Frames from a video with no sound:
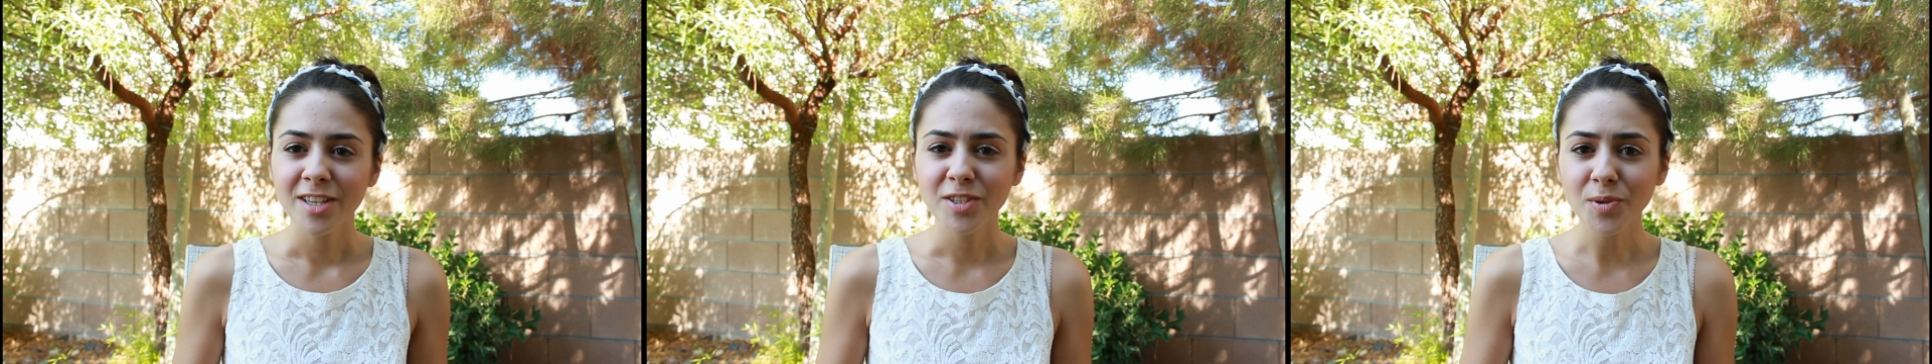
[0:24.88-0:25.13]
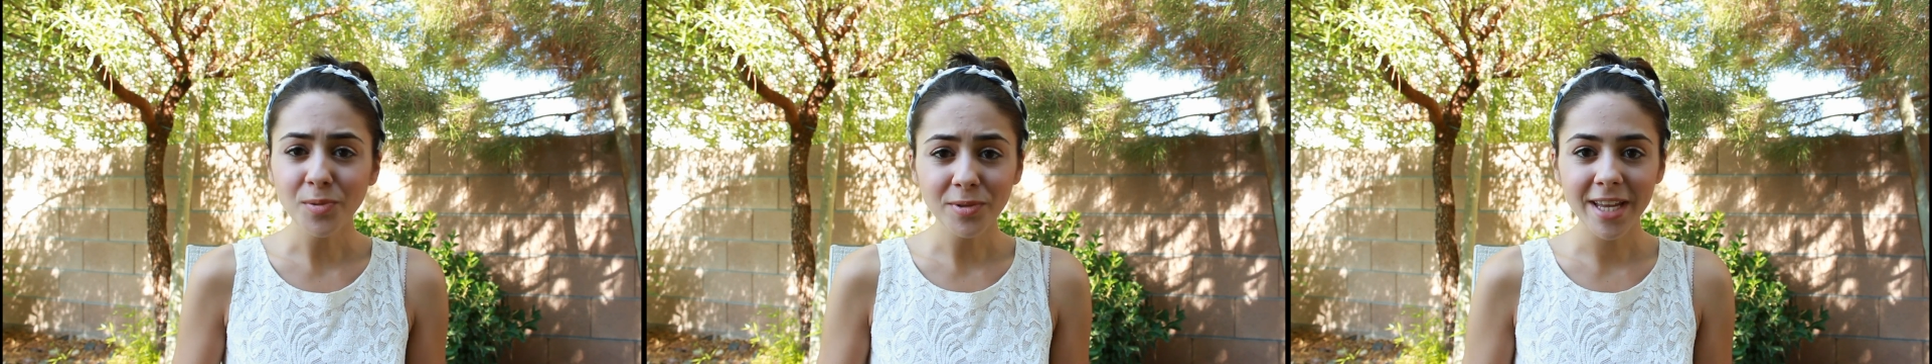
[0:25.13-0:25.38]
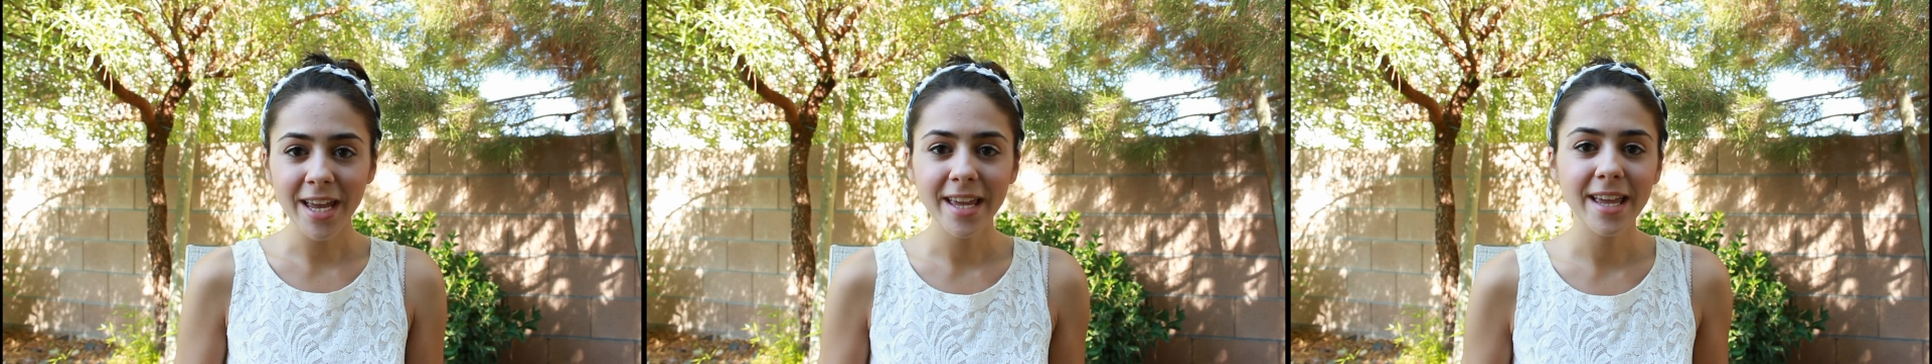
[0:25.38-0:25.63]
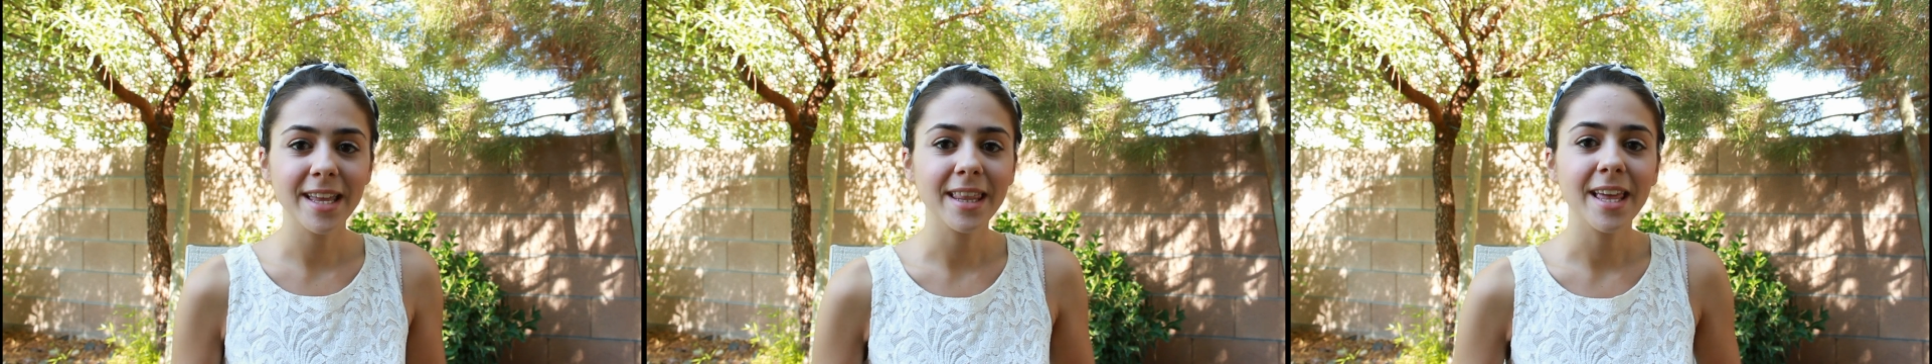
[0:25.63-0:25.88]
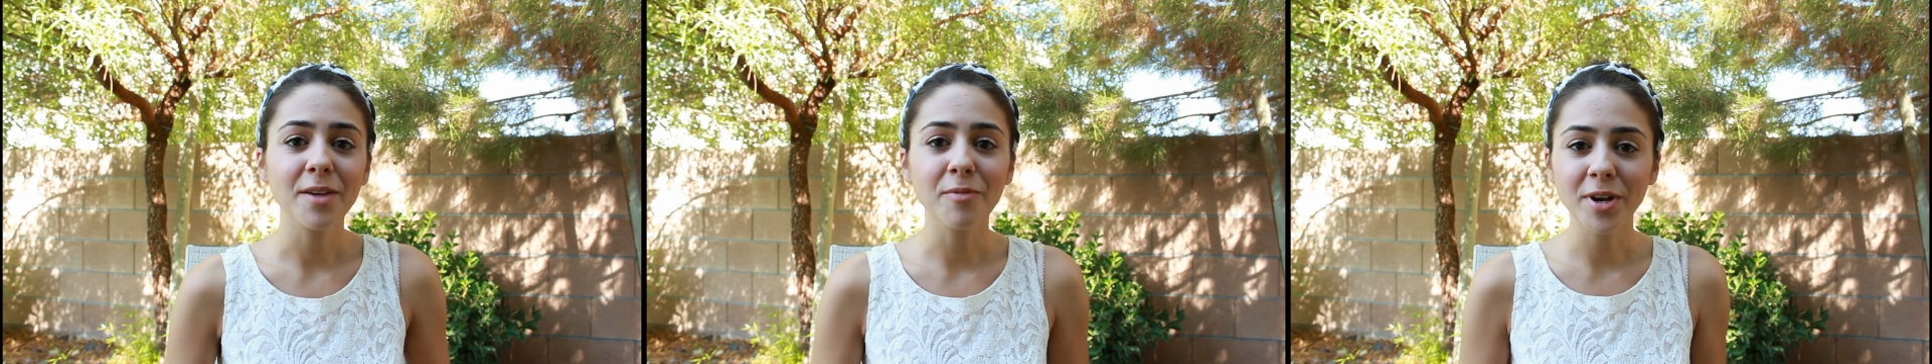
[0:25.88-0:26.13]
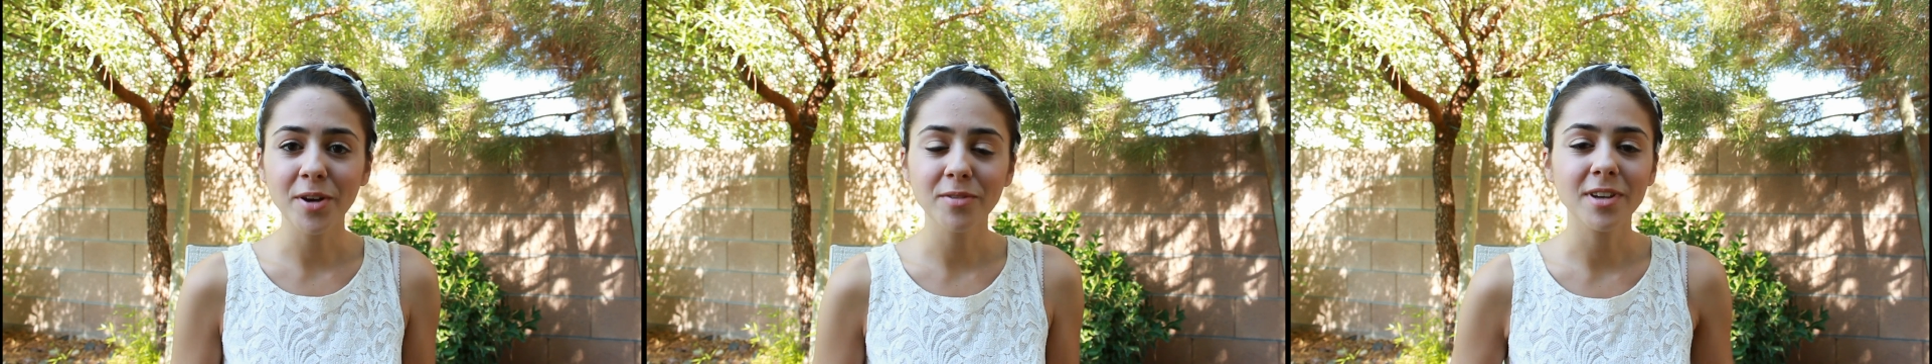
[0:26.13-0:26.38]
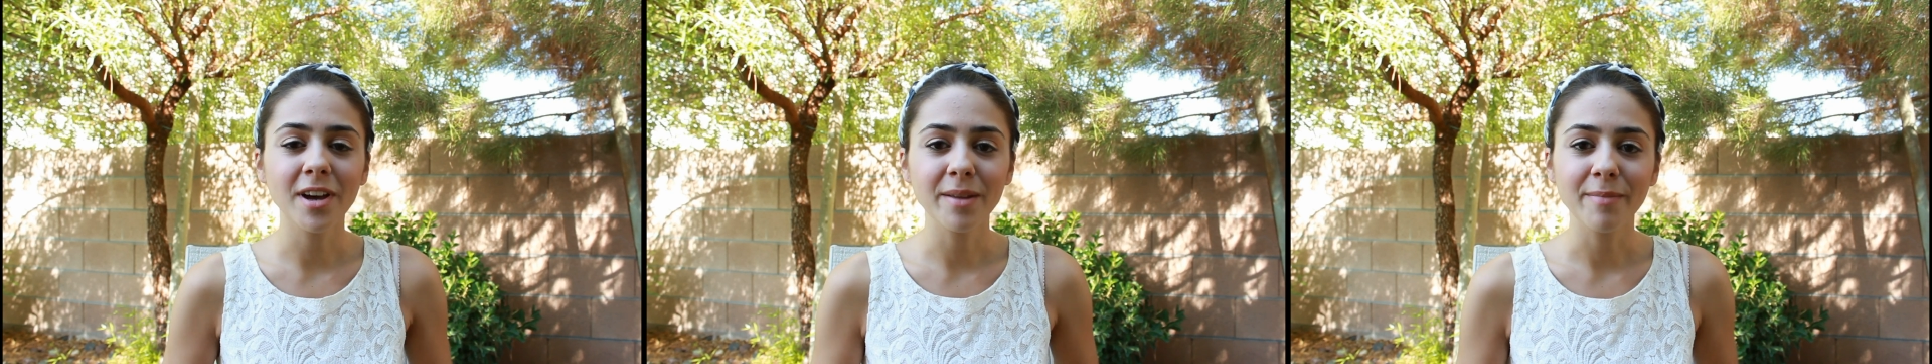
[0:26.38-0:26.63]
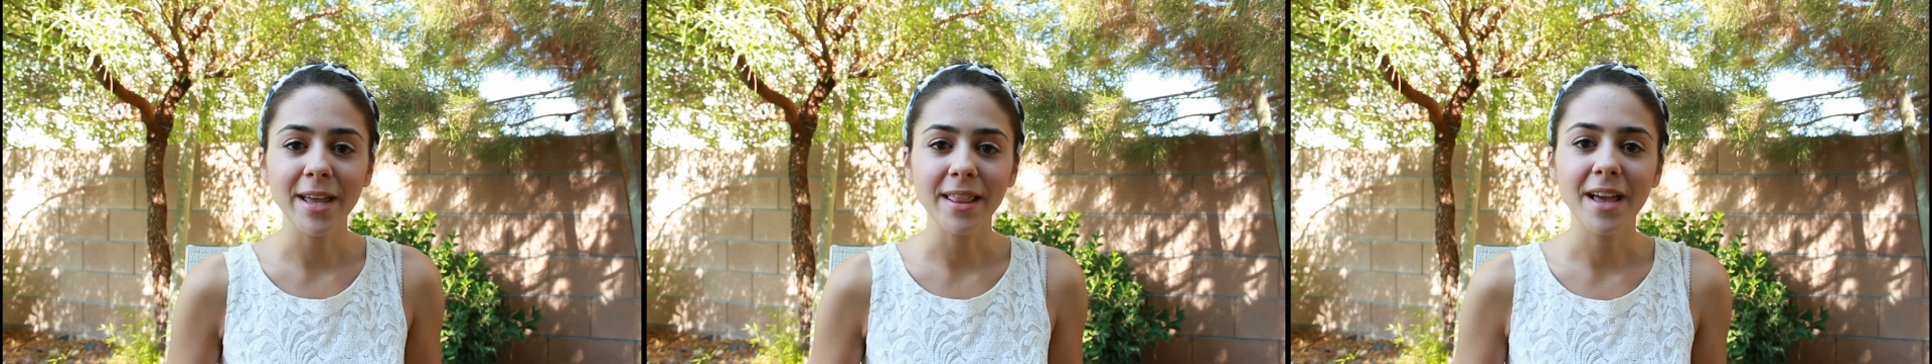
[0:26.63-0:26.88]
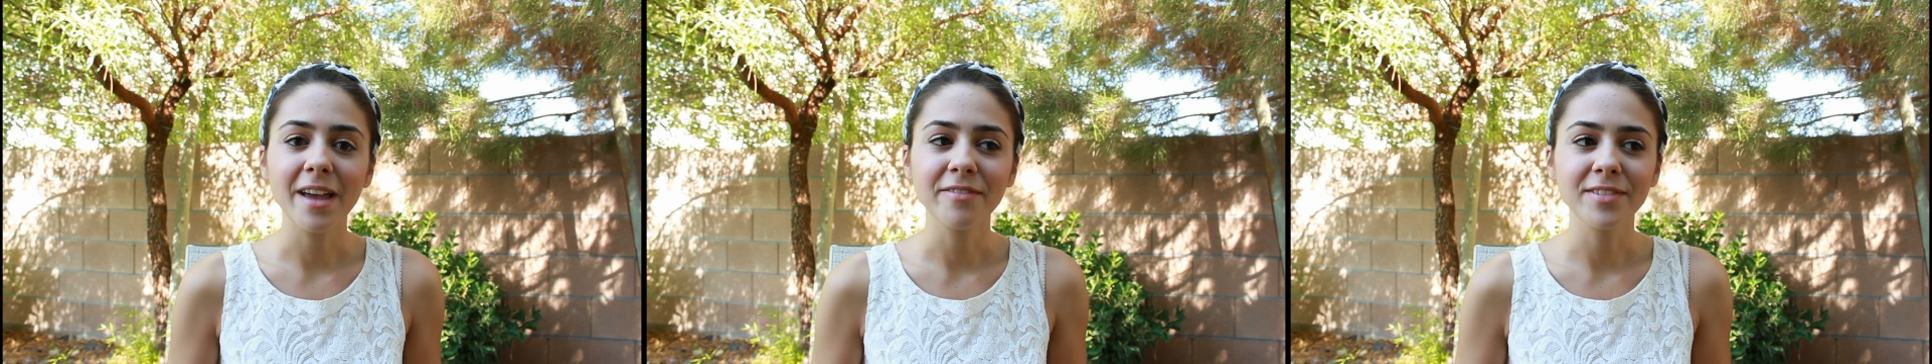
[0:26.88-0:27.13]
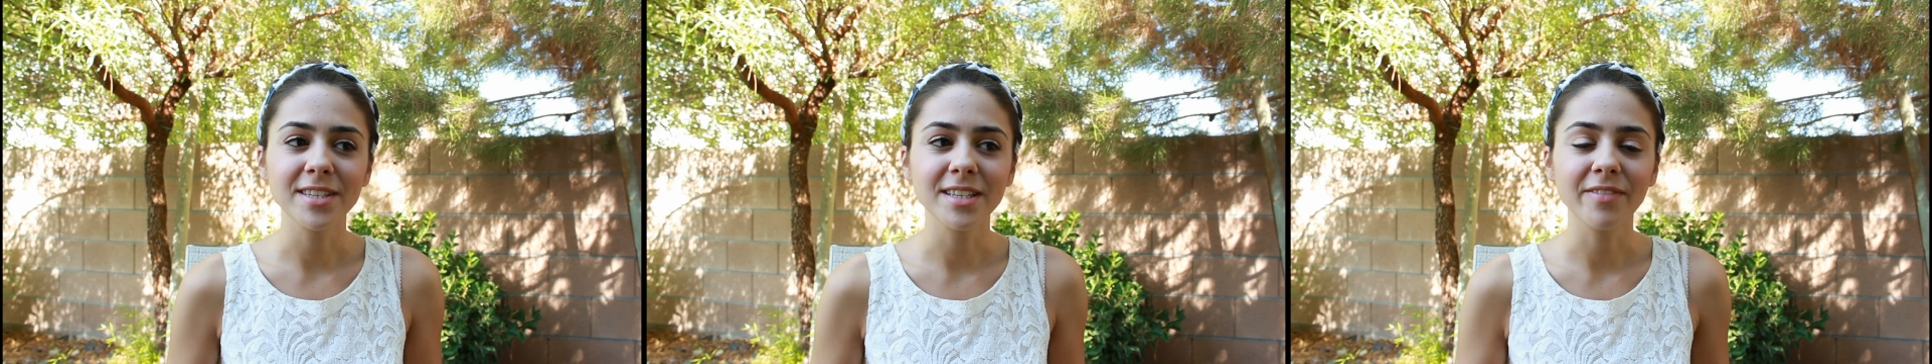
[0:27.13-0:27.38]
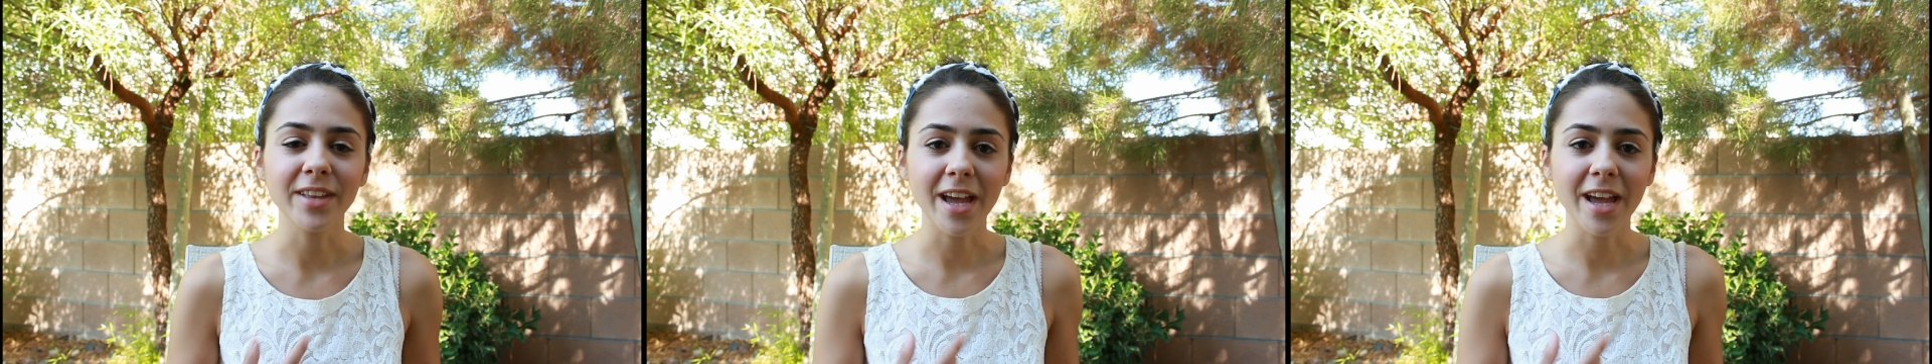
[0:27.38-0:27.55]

school day and like what goes on in my life and stuff,